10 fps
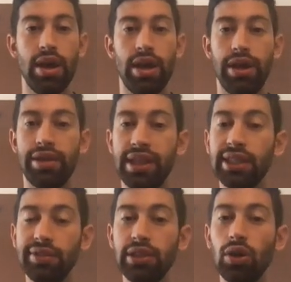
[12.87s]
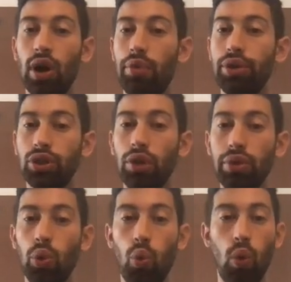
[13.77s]
In this video, I will show
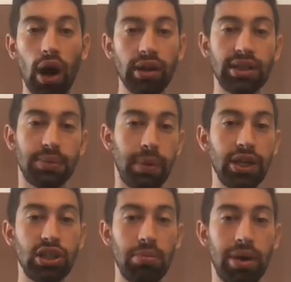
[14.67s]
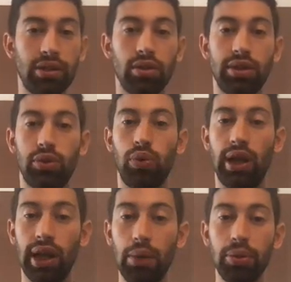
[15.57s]
you one special method that will
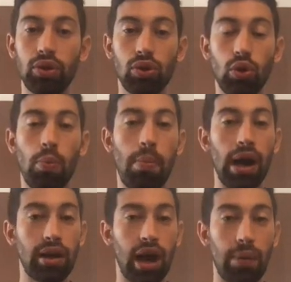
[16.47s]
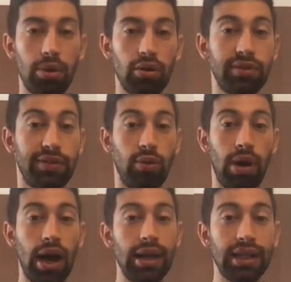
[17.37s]
help you to do bulk uploads from
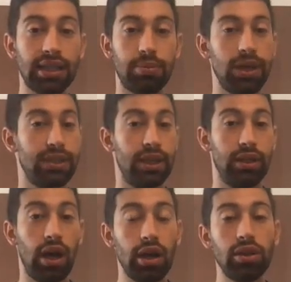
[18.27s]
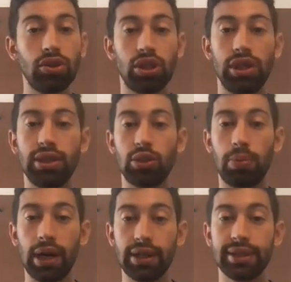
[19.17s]
AliExpress and other Chinese
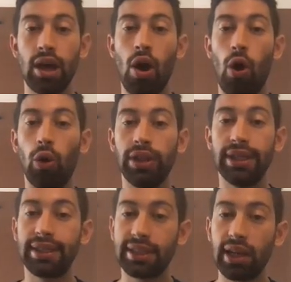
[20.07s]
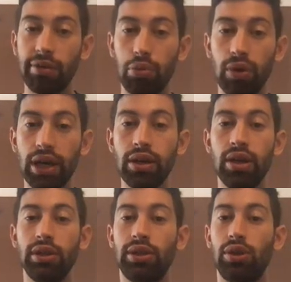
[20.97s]
suppliers on the safe way,
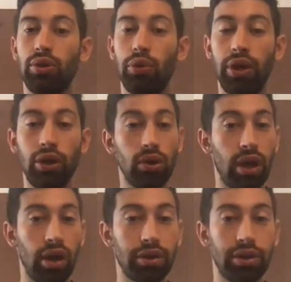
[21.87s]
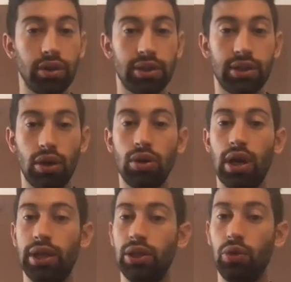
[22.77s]
so you will not hurt your store
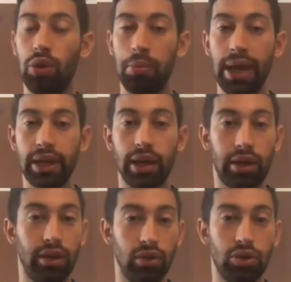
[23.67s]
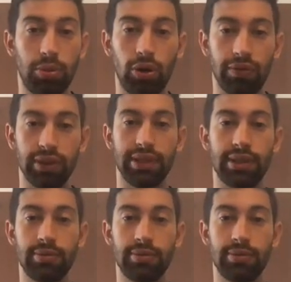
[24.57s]
and you will make a huge profits.